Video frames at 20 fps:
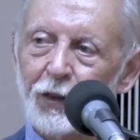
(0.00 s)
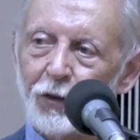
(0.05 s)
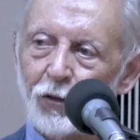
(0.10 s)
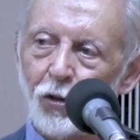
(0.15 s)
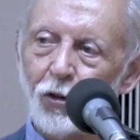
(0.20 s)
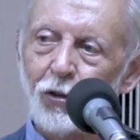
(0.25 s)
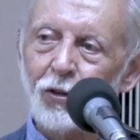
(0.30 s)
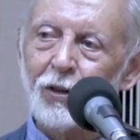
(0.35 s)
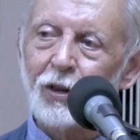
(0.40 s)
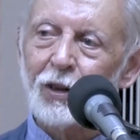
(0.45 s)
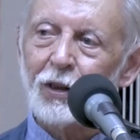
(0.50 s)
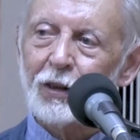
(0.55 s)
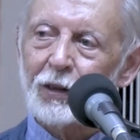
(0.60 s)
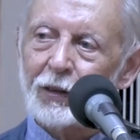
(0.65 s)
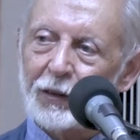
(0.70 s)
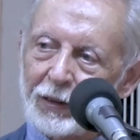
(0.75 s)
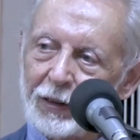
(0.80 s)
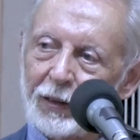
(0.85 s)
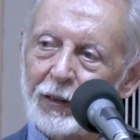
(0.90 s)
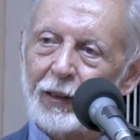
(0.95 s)
So
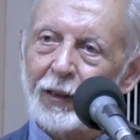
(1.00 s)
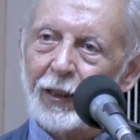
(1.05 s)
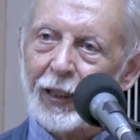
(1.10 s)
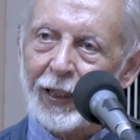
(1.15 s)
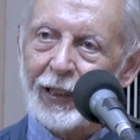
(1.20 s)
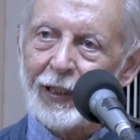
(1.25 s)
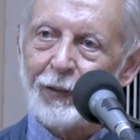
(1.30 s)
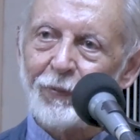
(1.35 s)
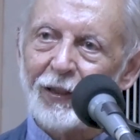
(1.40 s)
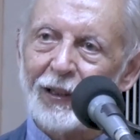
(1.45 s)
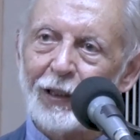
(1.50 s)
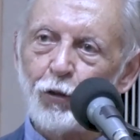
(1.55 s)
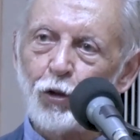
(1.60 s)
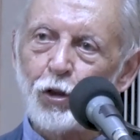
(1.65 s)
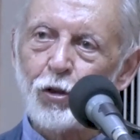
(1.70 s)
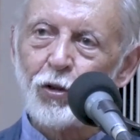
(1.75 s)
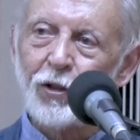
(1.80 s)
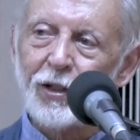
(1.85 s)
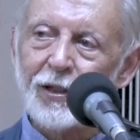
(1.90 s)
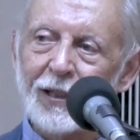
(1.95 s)
anybody
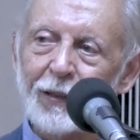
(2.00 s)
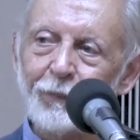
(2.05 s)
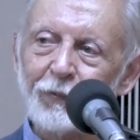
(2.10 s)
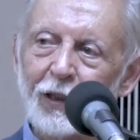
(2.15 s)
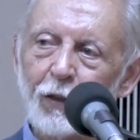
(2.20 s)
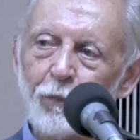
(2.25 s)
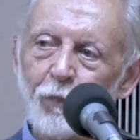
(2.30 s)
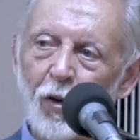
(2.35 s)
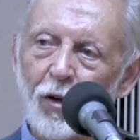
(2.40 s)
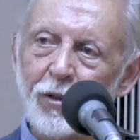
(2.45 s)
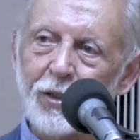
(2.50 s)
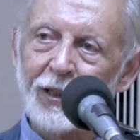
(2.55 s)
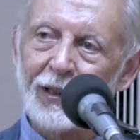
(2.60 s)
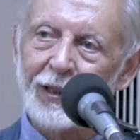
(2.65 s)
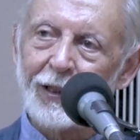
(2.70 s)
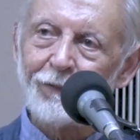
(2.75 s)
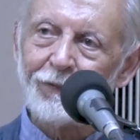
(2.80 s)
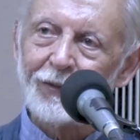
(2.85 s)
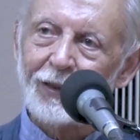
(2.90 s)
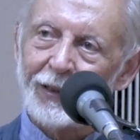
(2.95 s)
who's doing something
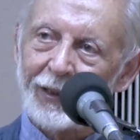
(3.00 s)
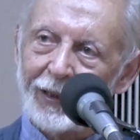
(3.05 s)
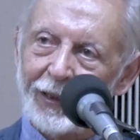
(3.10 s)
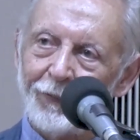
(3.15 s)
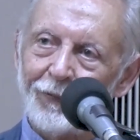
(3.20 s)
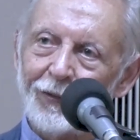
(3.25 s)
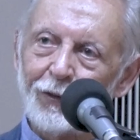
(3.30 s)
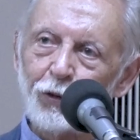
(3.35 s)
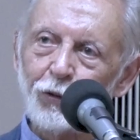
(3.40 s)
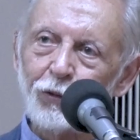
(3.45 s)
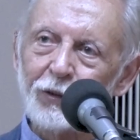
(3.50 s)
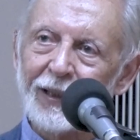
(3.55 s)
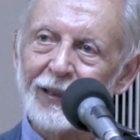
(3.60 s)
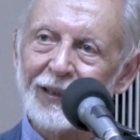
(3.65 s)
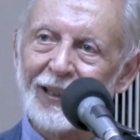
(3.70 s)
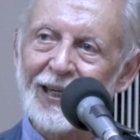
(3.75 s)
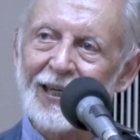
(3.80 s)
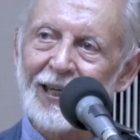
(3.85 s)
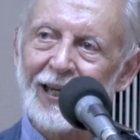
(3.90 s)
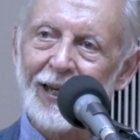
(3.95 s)
positive, even through
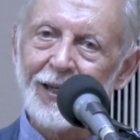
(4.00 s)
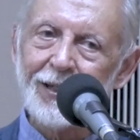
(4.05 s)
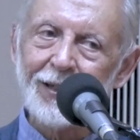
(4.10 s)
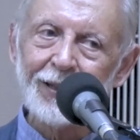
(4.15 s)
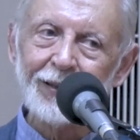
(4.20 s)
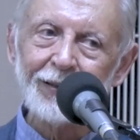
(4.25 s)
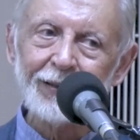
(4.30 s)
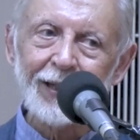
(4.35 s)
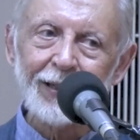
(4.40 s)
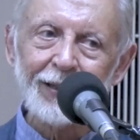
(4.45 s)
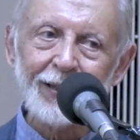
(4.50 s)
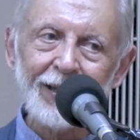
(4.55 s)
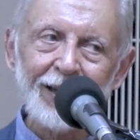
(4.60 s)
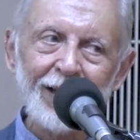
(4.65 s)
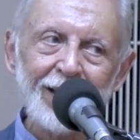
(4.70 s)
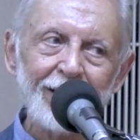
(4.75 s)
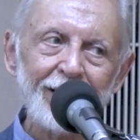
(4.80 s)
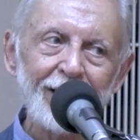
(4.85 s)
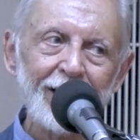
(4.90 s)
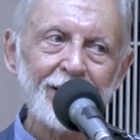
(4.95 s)
that contagion, that
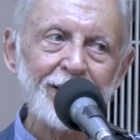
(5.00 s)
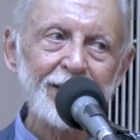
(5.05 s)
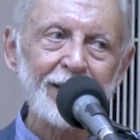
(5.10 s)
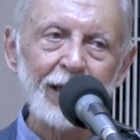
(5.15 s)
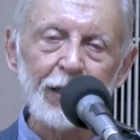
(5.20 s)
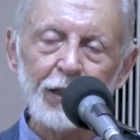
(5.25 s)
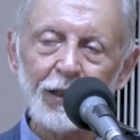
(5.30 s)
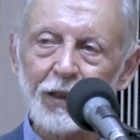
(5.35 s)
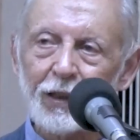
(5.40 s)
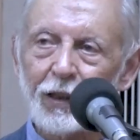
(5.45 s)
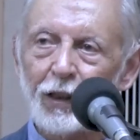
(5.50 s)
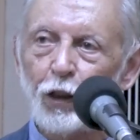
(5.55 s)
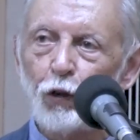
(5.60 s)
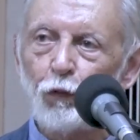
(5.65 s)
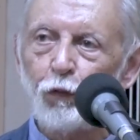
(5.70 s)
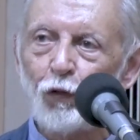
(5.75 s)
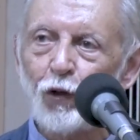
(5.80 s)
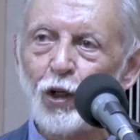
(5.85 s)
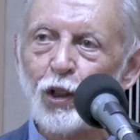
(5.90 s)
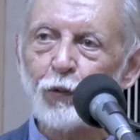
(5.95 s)
nearness, that
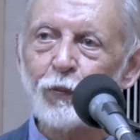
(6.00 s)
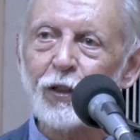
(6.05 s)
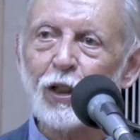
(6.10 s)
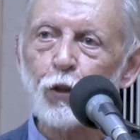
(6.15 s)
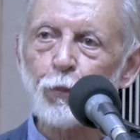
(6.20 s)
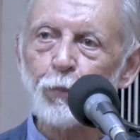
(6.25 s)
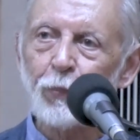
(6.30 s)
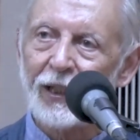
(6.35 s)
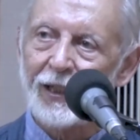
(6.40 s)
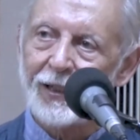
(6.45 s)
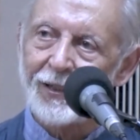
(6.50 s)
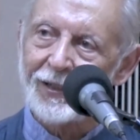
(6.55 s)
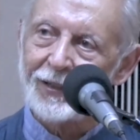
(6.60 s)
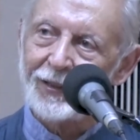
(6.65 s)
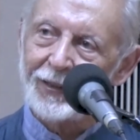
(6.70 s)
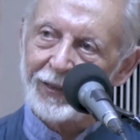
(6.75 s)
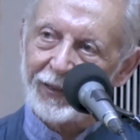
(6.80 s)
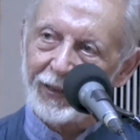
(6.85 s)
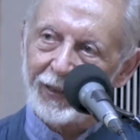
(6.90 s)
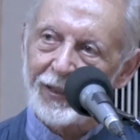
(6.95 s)
influence which spreads,
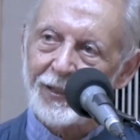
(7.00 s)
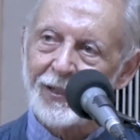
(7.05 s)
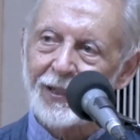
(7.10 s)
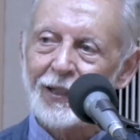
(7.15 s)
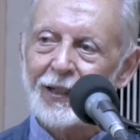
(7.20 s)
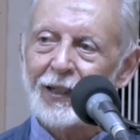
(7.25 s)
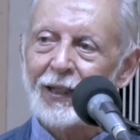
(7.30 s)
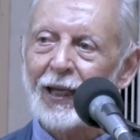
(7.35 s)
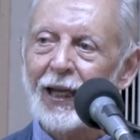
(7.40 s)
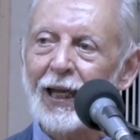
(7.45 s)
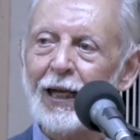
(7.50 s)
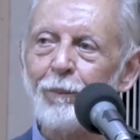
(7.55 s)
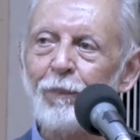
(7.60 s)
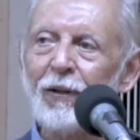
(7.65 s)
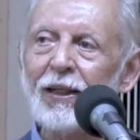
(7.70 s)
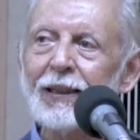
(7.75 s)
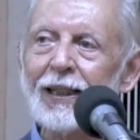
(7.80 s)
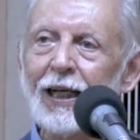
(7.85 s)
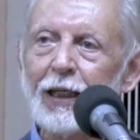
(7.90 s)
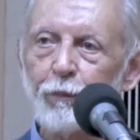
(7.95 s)
is
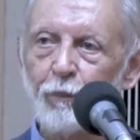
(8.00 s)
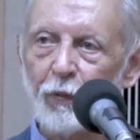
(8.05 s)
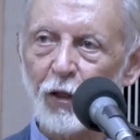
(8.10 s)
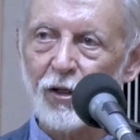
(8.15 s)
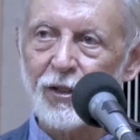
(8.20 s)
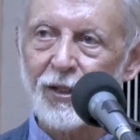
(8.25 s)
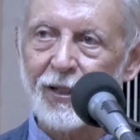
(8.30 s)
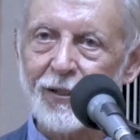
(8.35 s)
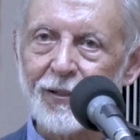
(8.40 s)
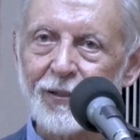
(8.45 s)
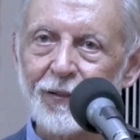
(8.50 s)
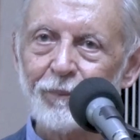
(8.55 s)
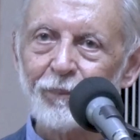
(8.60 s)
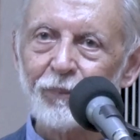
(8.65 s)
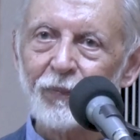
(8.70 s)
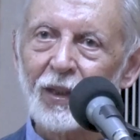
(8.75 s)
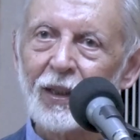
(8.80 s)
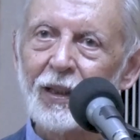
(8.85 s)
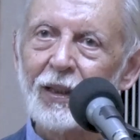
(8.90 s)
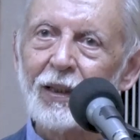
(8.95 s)
helping that process.
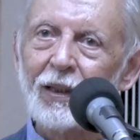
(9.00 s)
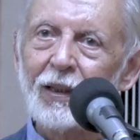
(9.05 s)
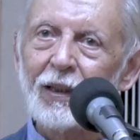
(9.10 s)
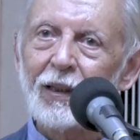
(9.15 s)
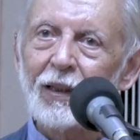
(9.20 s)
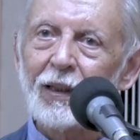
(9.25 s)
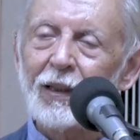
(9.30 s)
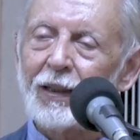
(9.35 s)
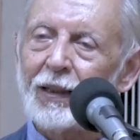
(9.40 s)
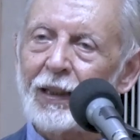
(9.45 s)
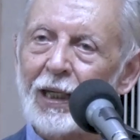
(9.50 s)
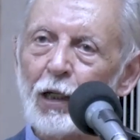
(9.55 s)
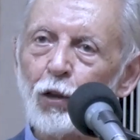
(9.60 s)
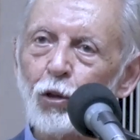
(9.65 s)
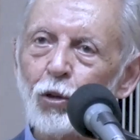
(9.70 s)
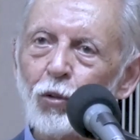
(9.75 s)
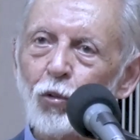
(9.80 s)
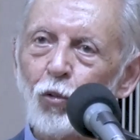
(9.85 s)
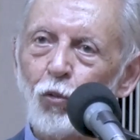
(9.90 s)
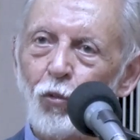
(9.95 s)

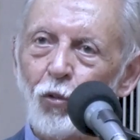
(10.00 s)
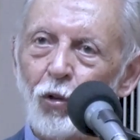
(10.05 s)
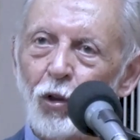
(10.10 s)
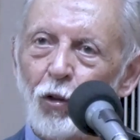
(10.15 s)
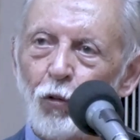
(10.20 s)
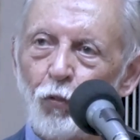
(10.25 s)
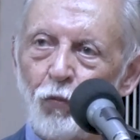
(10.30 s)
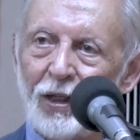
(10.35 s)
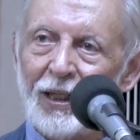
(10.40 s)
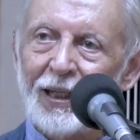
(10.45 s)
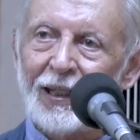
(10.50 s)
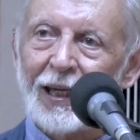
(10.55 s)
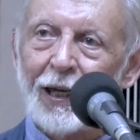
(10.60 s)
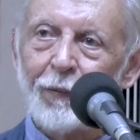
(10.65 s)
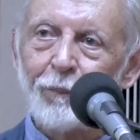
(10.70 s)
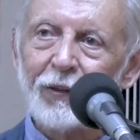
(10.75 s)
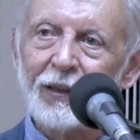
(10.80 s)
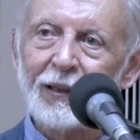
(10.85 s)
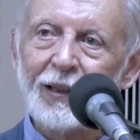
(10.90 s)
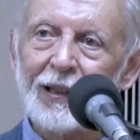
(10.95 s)
Now, will it
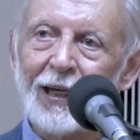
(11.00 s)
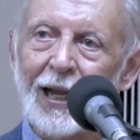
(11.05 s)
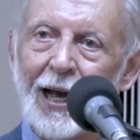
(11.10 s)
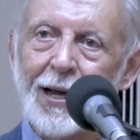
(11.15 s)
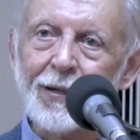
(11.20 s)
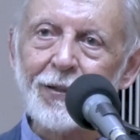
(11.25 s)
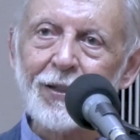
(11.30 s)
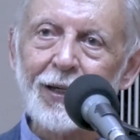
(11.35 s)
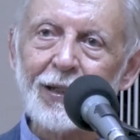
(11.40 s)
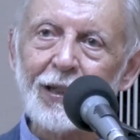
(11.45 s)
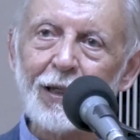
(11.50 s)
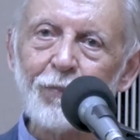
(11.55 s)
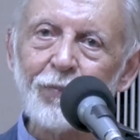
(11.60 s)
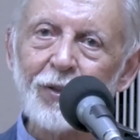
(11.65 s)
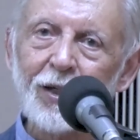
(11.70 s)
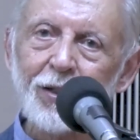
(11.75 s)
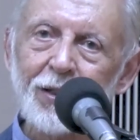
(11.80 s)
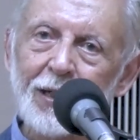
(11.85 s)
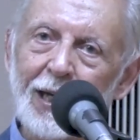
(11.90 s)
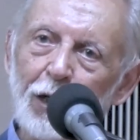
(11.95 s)
happen in larger
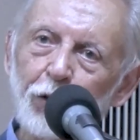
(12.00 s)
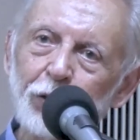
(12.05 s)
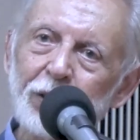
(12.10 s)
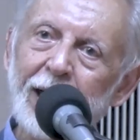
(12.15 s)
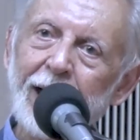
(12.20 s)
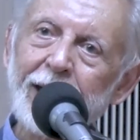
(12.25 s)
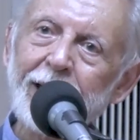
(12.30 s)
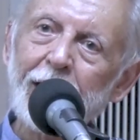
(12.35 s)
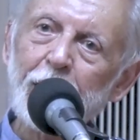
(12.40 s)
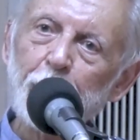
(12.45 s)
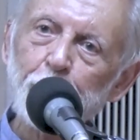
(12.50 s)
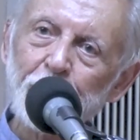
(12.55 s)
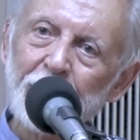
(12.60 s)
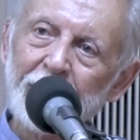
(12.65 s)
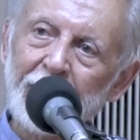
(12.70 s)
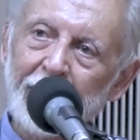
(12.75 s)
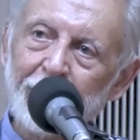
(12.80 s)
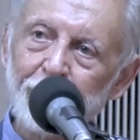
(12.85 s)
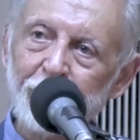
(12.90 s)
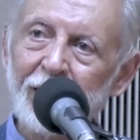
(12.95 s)
numbers now than it has
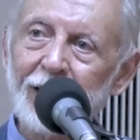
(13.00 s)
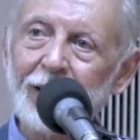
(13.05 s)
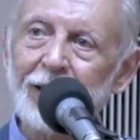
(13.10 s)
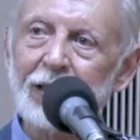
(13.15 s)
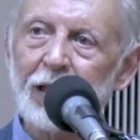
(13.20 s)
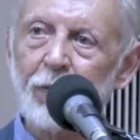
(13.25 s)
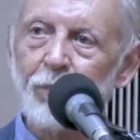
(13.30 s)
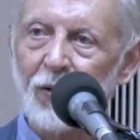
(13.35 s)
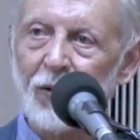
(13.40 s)
been happening in the